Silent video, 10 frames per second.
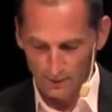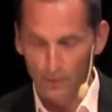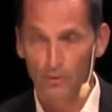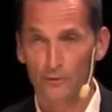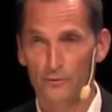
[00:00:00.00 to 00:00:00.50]
a
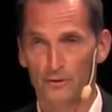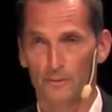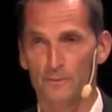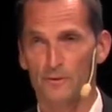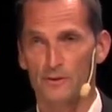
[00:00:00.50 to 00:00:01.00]

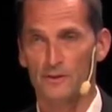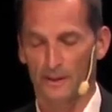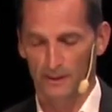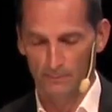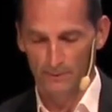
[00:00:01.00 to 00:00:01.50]
long-term
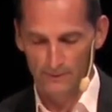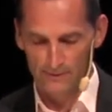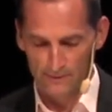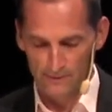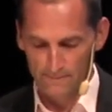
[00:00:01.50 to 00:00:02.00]
sustainable
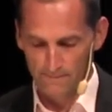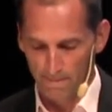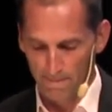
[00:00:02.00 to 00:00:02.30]
business.